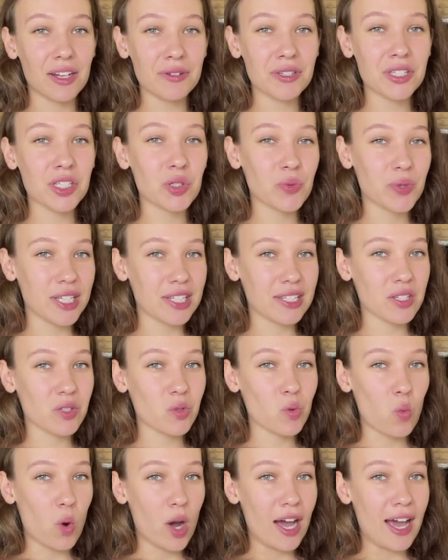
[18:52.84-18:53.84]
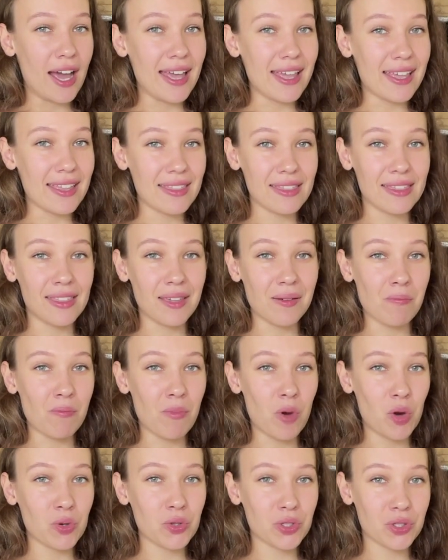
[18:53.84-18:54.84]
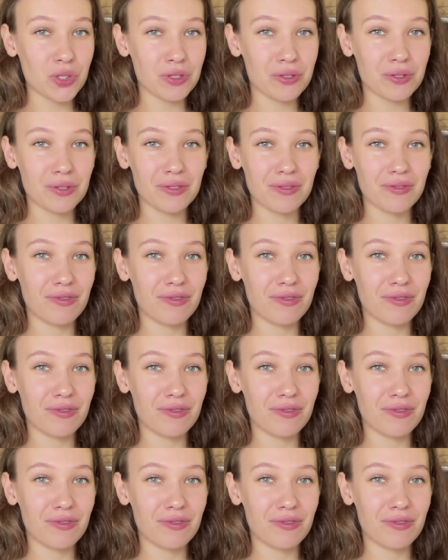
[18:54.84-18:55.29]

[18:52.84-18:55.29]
is a reason why the most